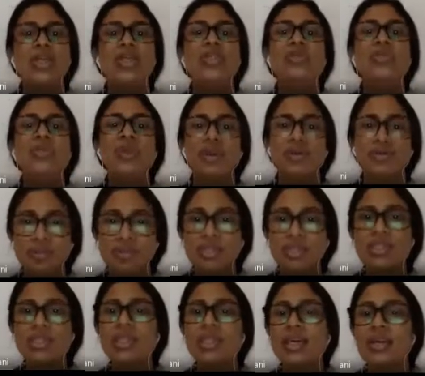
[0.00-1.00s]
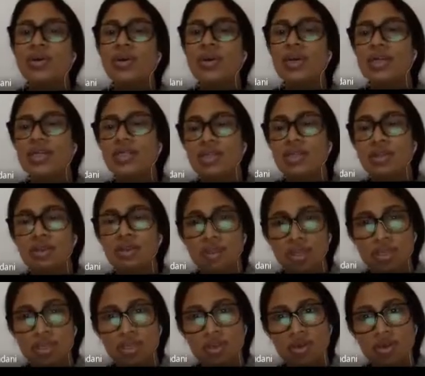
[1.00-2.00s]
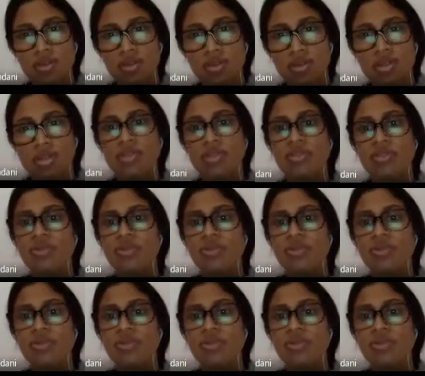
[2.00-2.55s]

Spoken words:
to efficient allocation of resources